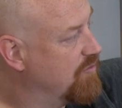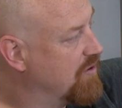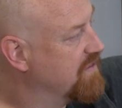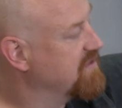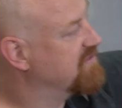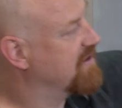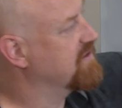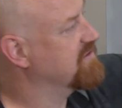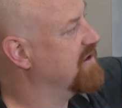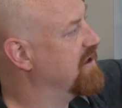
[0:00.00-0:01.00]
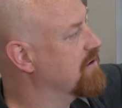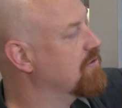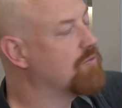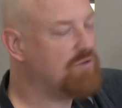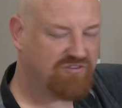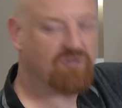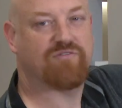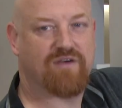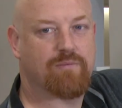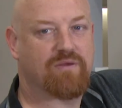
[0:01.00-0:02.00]
to one of these sidings here. We're still
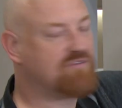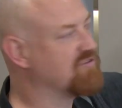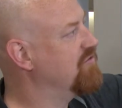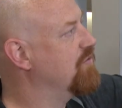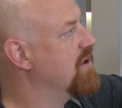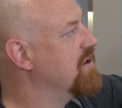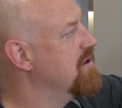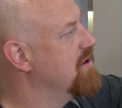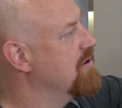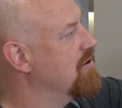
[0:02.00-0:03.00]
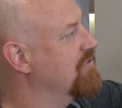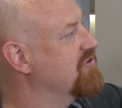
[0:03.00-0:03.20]
developing the software on